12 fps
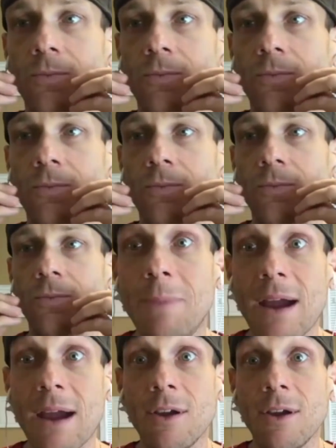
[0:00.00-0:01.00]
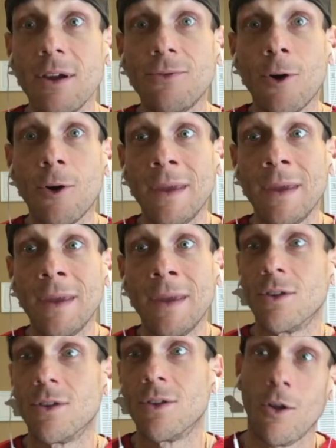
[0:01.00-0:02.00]
language barrier for
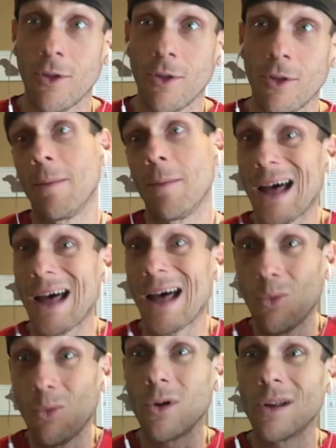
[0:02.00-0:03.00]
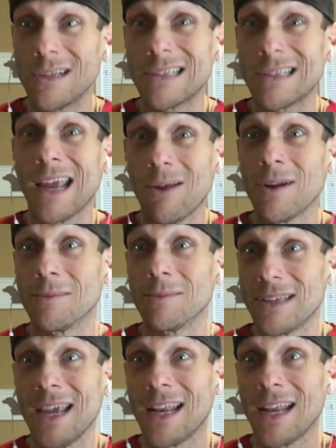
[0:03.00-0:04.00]
me, although they probably won't understand what I'm
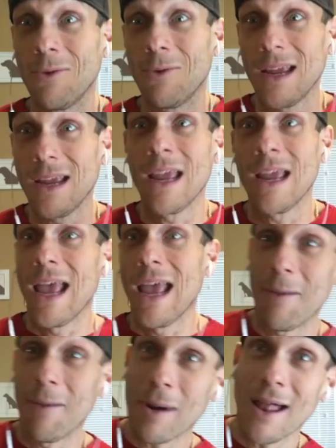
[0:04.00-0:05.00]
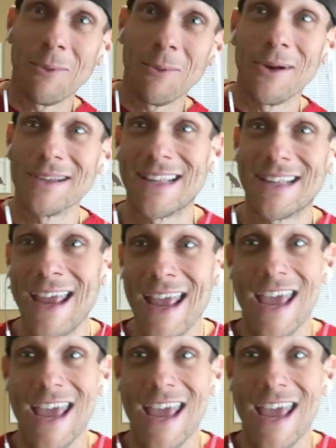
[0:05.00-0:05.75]
saying anyway. And I probably won't understand,